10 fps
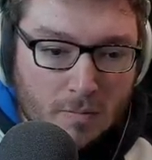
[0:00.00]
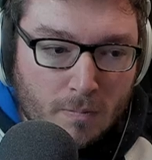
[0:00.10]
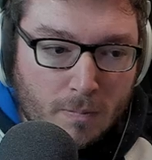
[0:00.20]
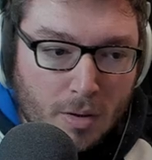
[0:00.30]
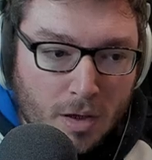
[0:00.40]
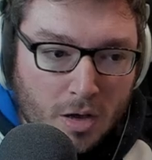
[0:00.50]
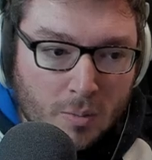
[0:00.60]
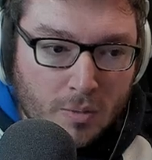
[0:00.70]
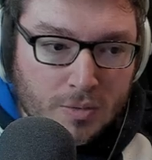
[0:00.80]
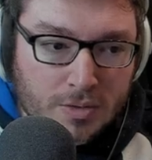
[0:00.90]
But I
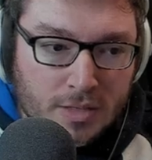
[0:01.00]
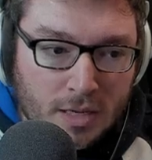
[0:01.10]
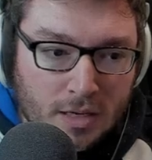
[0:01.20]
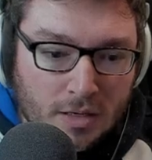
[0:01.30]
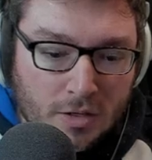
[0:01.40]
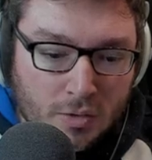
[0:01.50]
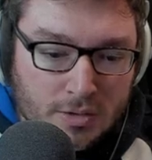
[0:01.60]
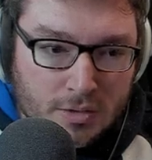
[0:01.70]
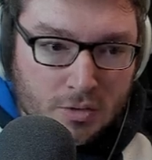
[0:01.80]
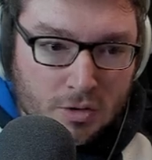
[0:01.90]
will say you're
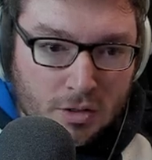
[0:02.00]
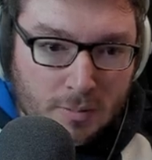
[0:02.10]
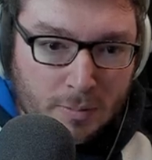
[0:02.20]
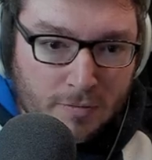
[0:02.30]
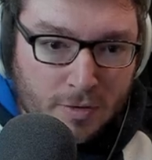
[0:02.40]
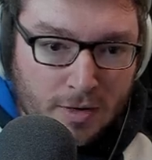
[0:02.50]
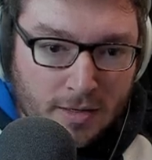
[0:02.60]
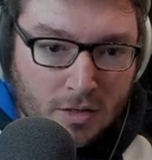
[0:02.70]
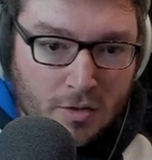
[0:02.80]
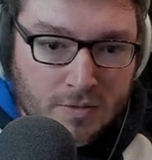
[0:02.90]
still going to be providing
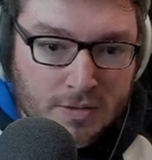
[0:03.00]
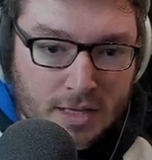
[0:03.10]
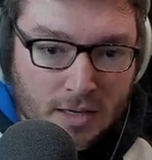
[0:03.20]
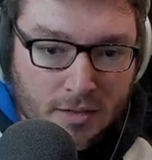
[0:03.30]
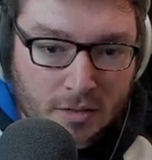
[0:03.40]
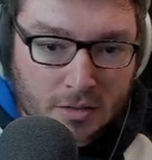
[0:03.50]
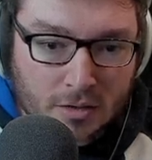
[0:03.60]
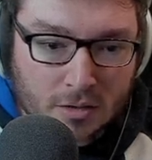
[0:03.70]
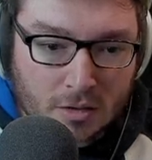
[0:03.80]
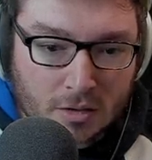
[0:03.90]
a lot of stagger
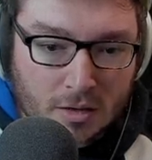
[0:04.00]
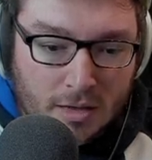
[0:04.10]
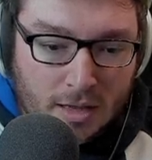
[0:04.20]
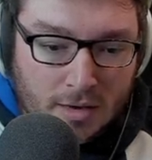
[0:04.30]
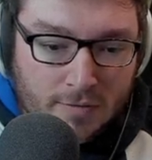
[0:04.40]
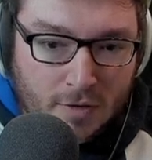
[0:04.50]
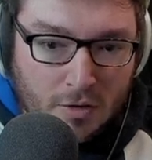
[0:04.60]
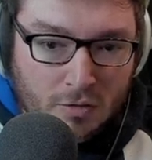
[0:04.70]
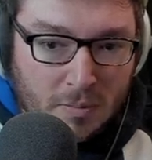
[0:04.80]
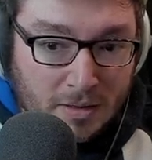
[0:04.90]
and
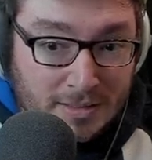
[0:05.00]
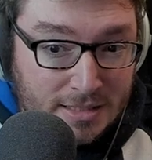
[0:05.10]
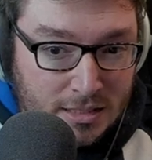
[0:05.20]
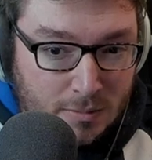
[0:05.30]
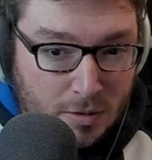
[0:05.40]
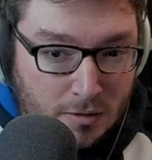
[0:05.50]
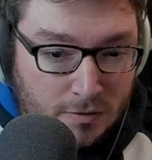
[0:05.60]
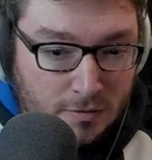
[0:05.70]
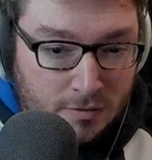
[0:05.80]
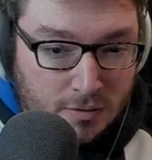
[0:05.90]
vulnerability
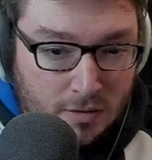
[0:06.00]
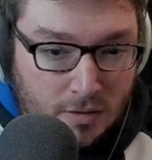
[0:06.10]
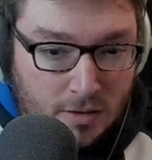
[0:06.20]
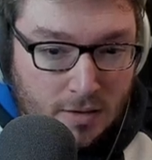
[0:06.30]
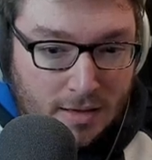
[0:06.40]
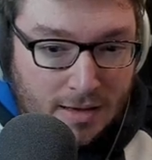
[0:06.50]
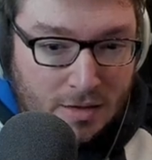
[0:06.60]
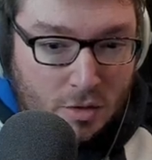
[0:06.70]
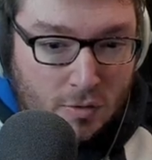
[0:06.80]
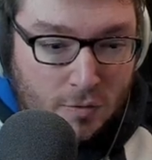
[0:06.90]
debuff. And
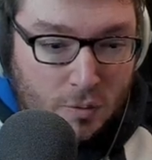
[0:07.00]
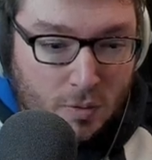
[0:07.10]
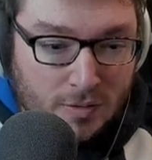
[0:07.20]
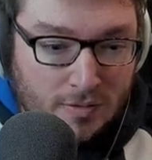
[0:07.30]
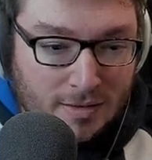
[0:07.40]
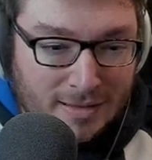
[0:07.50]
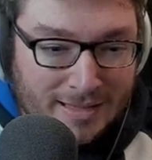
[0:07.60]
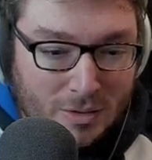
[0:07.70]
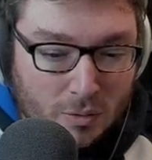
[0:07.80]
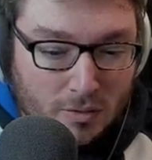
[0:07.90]
overall, I'd say the
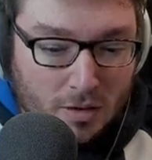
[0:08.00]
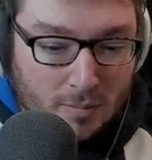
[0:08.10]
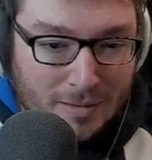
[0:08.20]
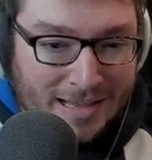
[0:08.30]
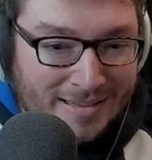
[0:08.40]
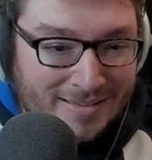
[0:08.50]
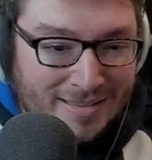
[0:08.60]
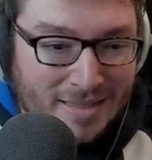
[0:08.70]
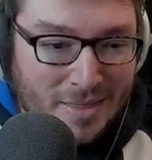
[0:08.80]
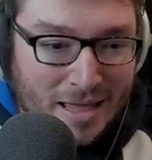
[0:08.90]
kill time
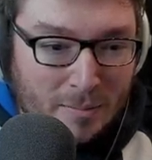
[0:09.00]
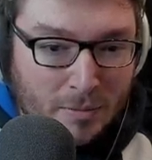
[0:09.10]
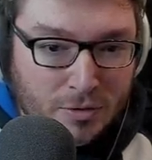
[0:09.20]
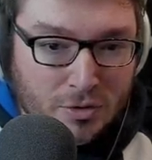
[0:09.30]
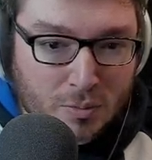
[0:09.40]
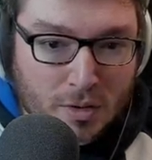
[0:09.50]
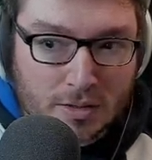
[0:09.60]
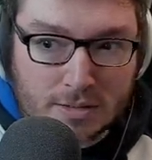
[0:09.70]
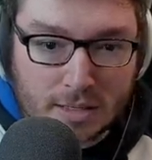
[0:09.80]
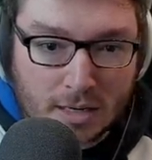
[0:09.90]
isn't that much
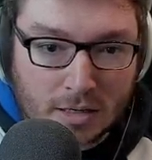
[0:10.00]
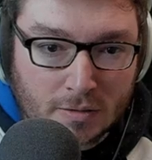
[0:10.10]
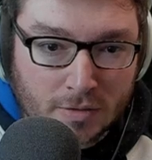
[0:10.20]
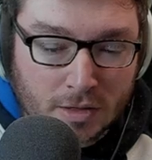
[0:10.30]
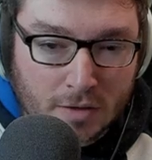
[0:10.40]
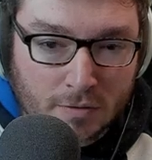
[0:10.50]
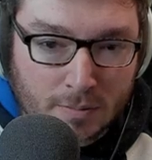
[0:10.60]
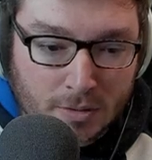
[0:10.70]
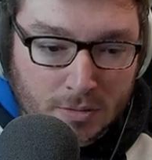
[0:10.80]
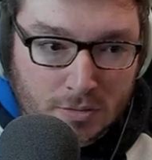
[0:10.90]
worse than any of the other
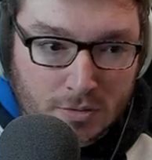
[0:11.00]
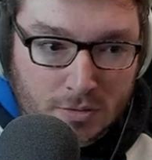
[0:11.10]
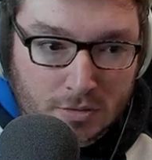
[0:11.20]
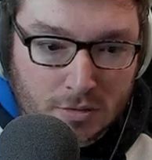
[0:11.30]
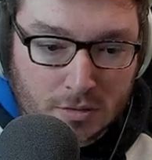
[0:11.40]
builds.